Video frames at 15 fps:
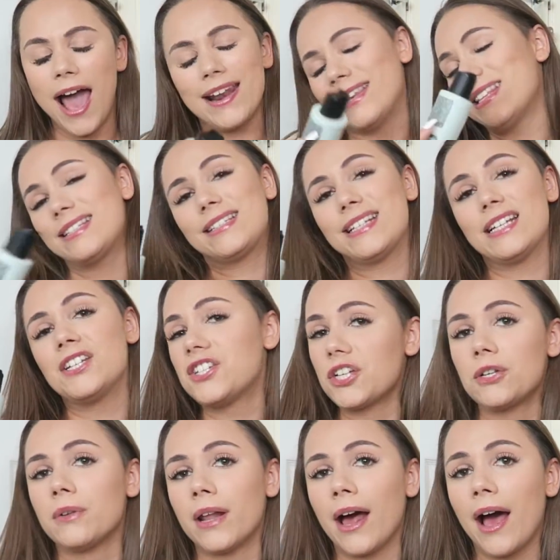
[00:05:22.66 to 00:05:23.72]
And this didn't
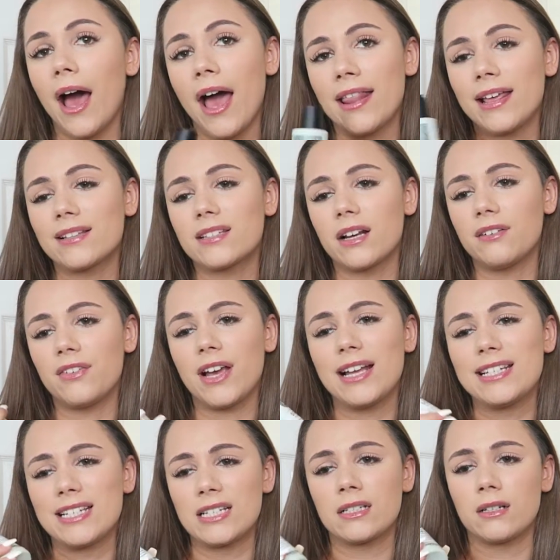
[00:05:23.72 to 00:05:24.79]
do that, and that's the only thing
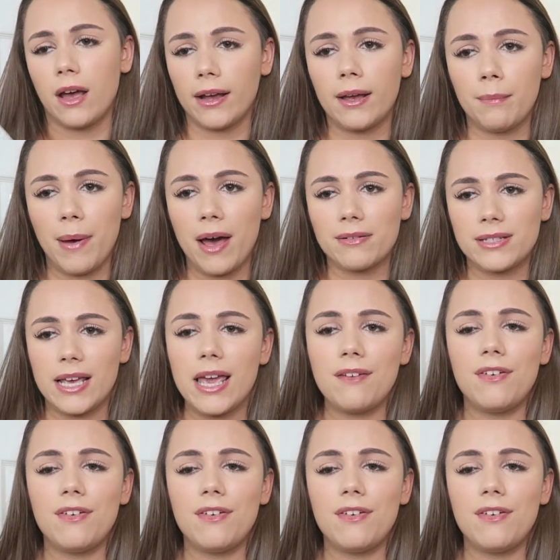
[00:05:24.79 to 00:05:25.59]
I didn't like about it.